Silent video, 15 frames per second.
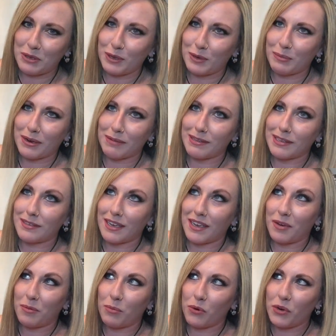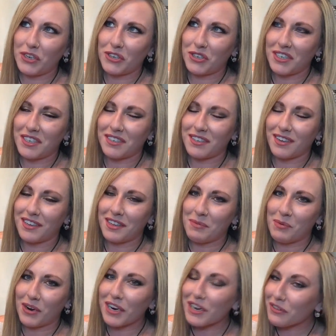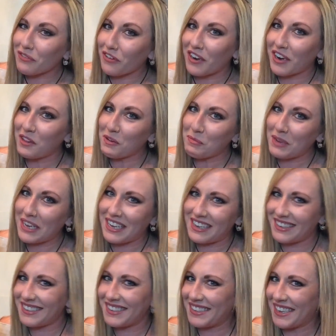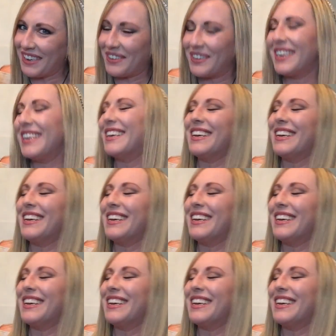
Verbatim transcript: you could probably say, oh boy, she's on the market for another piece. So